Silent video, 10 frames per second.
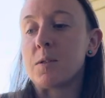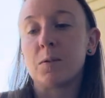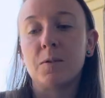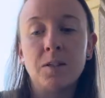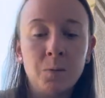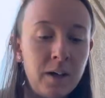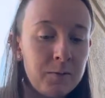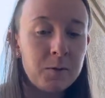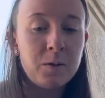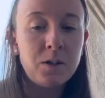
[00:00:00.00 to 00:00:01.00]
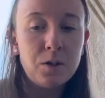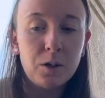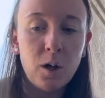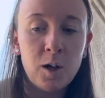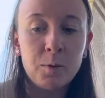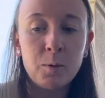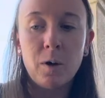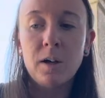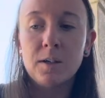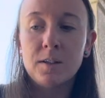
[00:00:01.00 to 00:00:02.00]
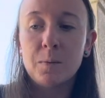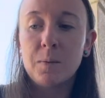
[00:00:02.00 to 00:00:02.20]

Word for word: The reason we haven't reached the calmer waters is